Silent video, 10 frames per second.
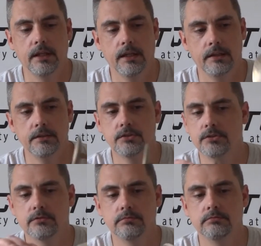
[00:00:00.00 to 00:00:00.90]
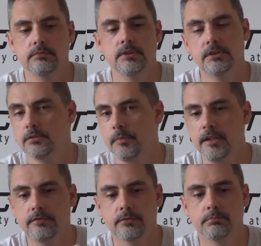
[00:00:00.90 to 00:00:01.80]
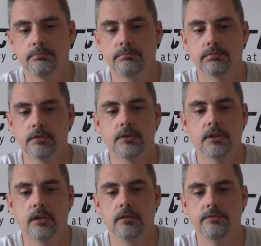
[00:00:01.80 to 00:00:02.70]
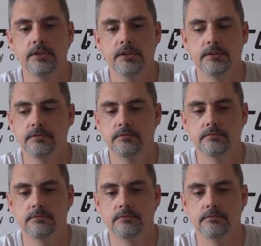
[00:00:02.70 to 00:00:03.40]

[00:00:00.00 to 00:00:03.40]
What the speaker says: and this is made for brewing coffee, and